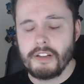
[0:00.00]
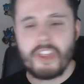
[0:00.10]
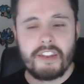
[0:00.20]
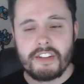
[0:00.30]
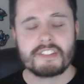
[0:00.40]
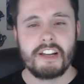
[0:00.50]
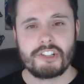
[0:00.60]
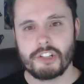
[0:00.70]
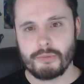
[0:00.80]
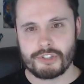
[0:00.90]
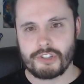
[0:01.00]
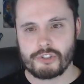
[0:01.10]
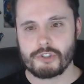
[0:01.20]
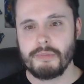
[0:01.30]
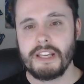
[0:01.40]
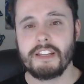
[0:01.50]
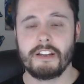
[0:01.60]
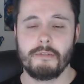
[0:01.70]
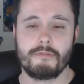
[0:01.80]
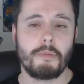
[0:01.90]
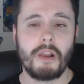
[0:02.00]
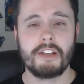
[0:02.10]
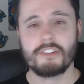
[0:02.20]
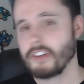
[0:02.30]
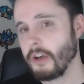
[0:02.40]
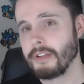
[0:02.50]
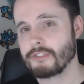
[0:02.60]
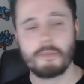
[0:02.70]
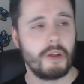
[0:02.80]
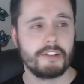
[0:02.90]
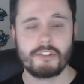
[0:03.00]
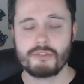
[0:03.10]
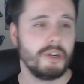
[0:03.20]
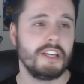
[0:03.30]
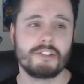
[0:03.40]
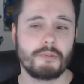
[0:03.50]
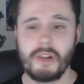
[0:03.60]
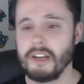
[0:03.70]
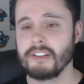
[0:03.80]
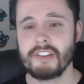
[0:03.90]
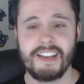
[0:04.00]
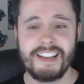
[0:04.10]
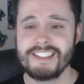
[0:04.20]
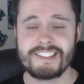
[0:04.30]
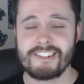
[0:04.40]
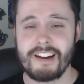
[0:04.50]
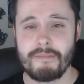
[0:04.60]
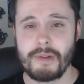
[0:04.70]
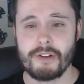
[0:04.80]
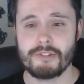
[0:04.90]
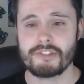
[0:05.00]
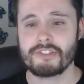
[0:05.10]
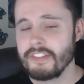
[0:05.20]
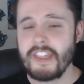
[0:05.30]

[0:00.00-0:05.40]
Then there's catching up with social media, replying to comments, replying to tweets, replying to Instagram posts.